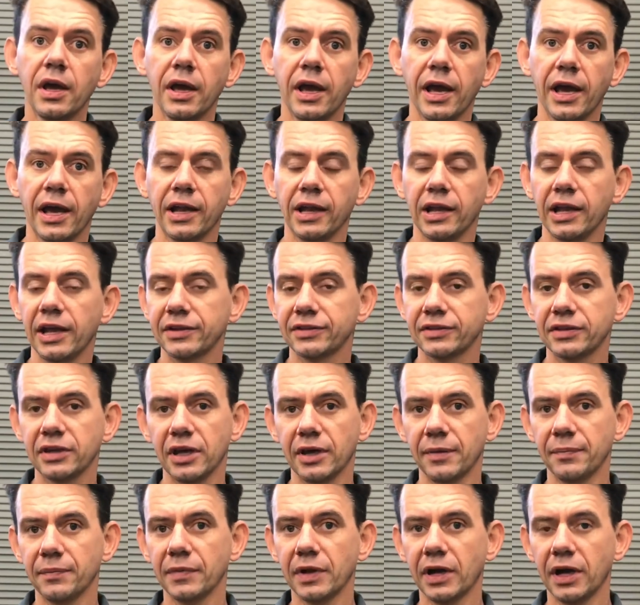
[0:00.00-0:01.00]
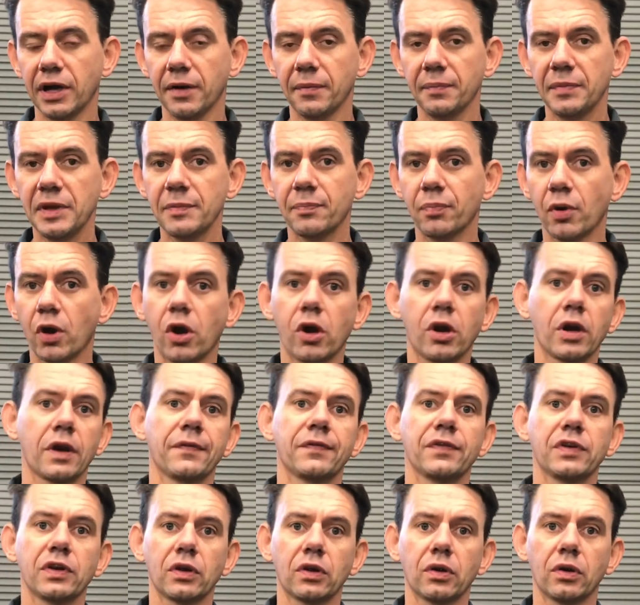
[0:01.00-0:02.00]
and let them be part
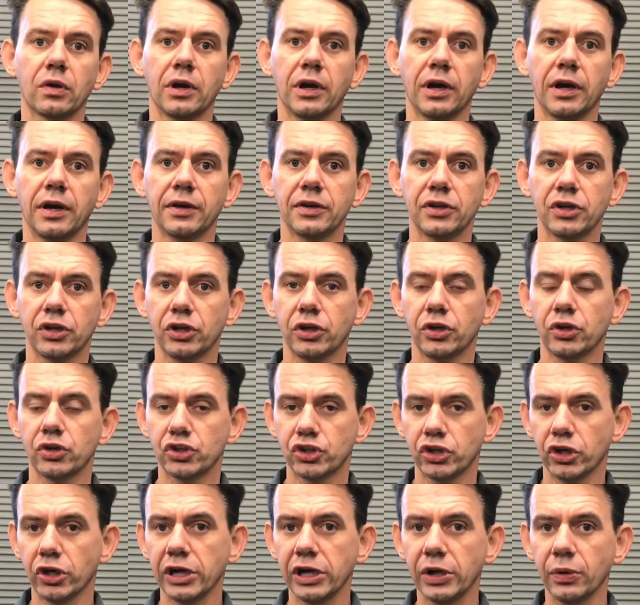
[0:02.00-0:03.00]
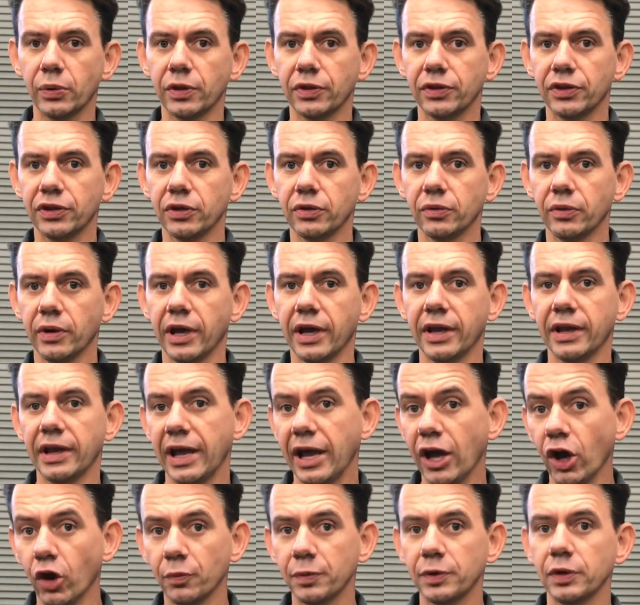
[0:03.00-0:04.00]
of your journey with you and
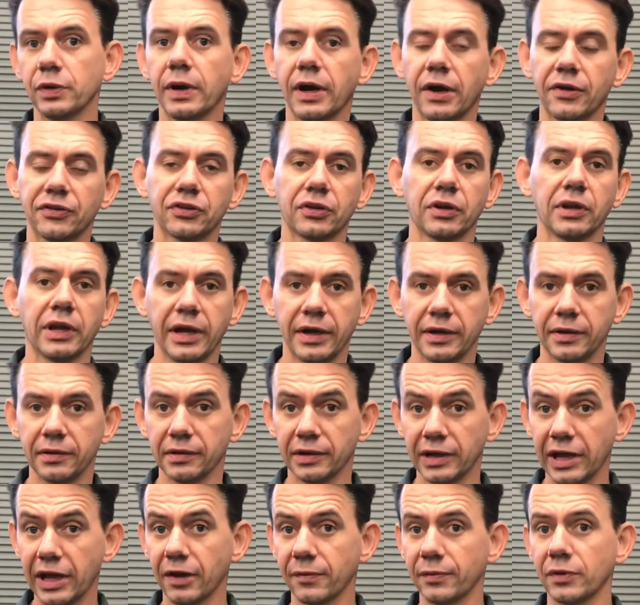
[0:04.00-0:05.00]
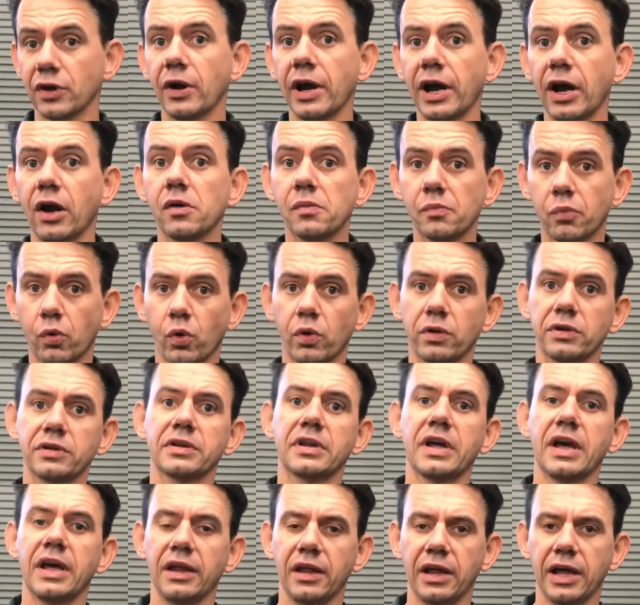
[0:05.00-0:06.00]
help you out. So let them know how
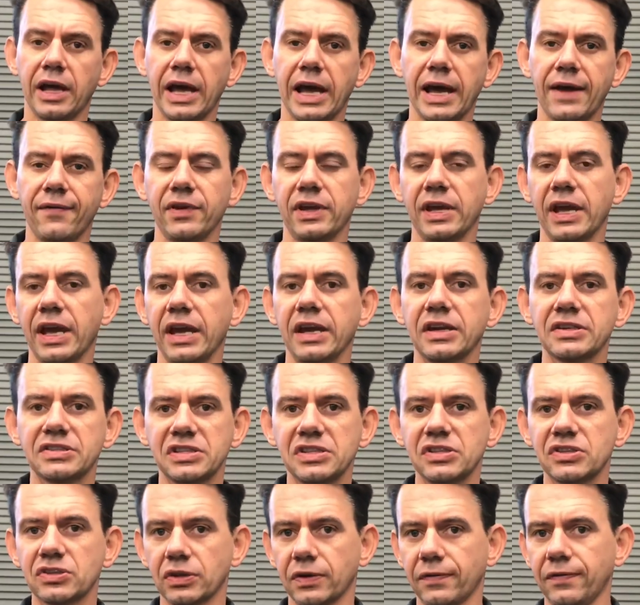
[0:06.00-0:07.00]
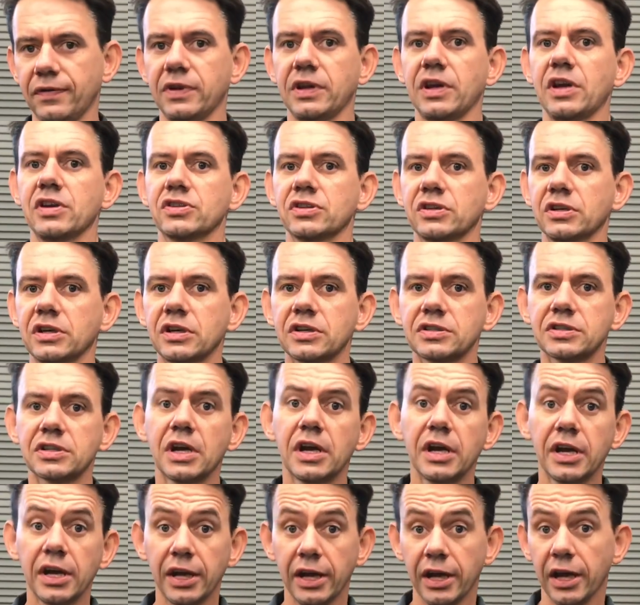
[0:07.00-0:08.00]
important having ASE certification is.
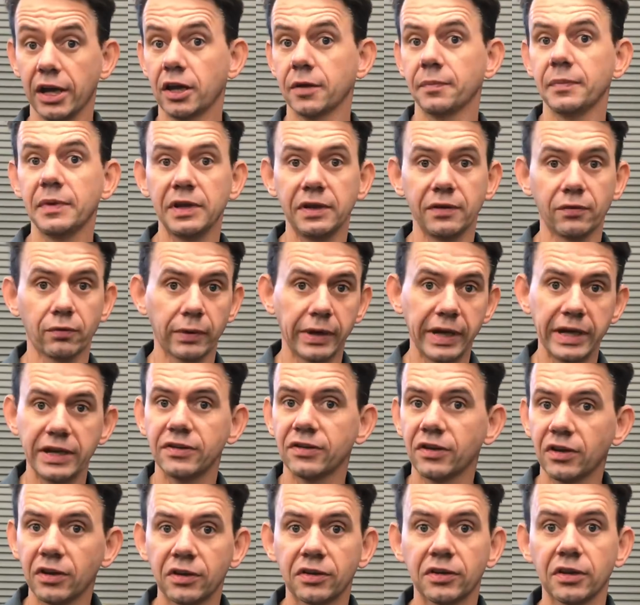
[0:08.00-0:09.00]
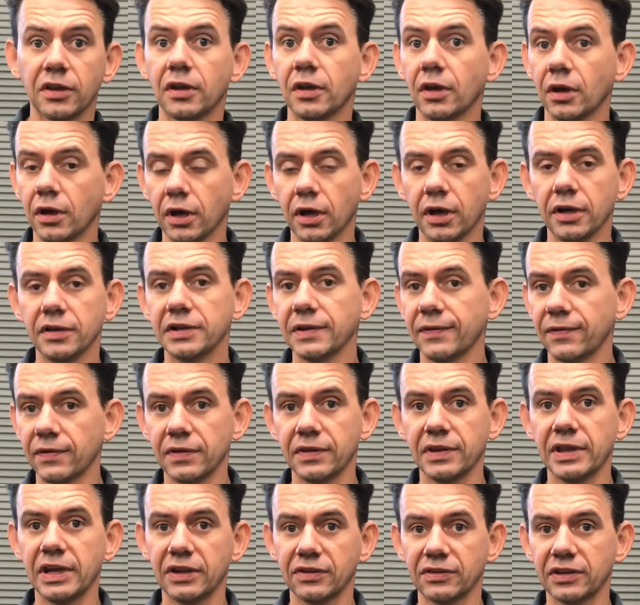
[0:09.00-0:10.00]
It can mean raises and
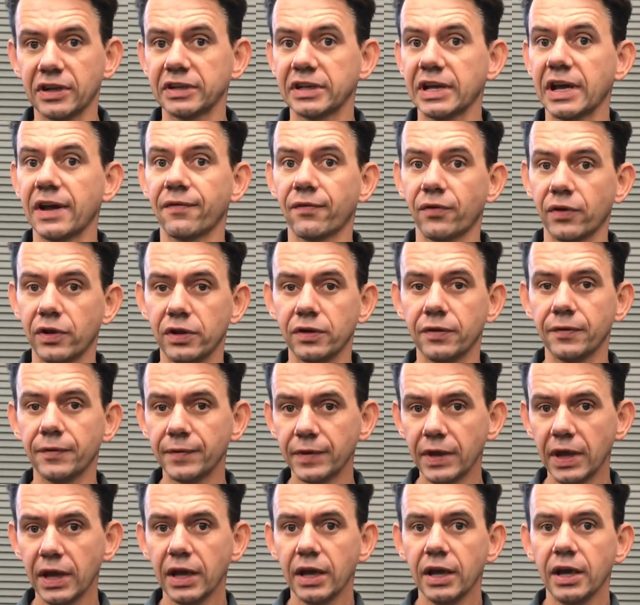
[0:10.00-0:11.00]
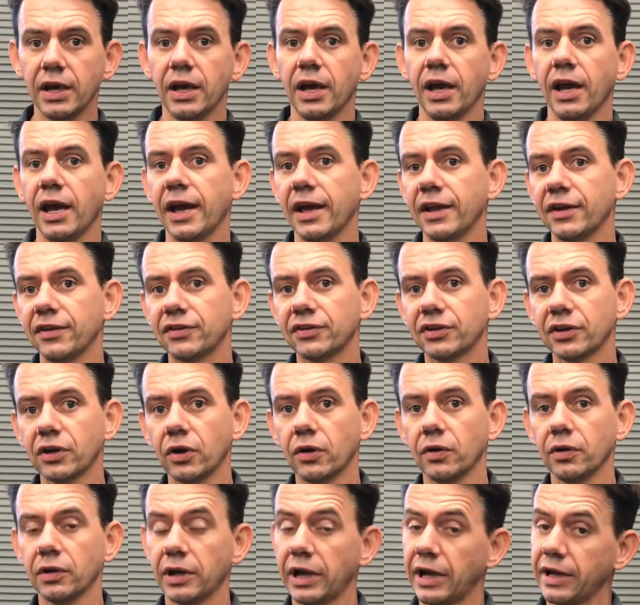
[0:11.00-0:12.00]
different things like that for you. And
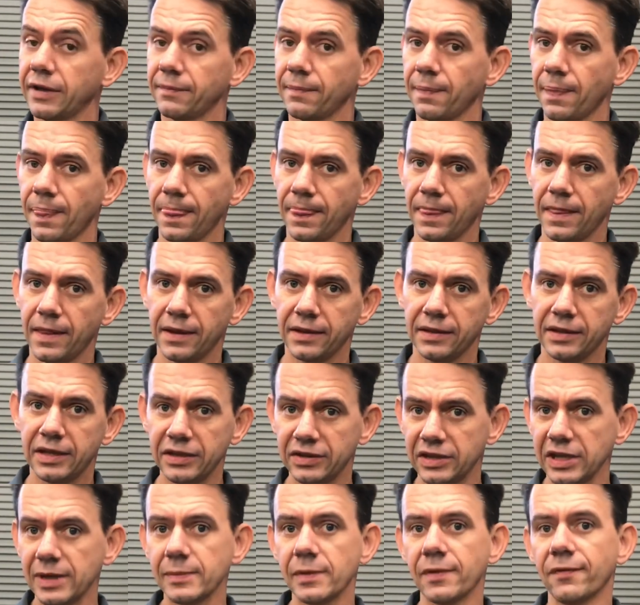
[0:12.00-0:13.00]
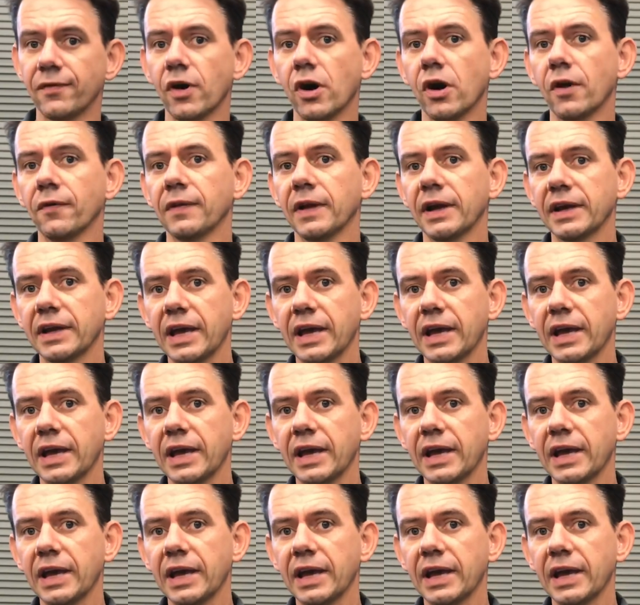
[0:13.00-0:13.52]
so get them involved,